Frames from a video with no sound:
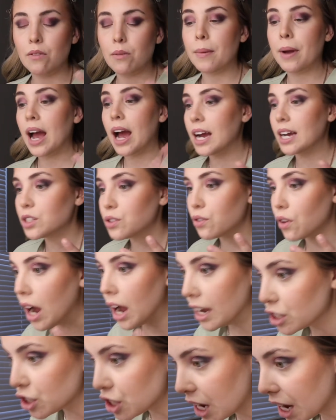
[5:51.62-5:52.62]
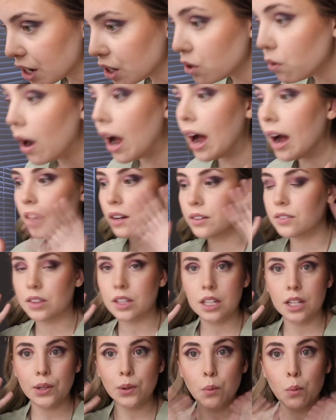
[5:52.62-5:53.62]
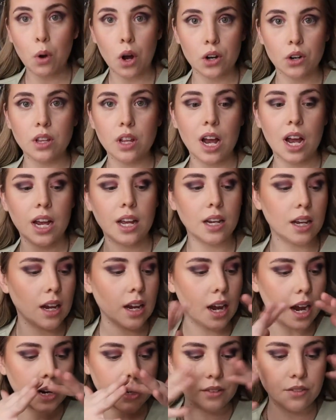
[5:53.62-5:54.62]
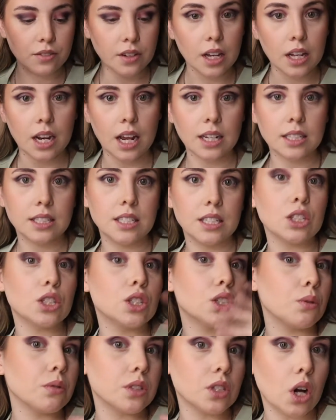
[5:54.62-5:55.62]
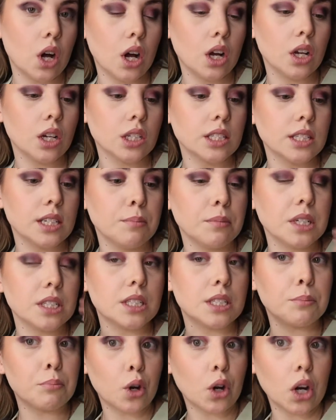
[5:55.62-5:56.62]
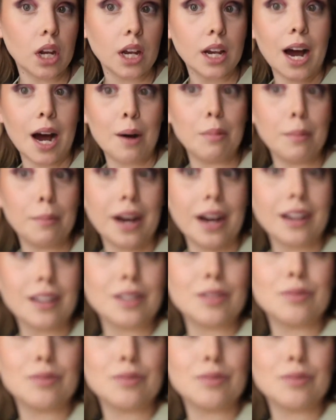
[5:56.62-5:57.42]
in my eyes for eyeshadow on the waterline and kind of connect it so it's all seamless and pretty. I'll be back.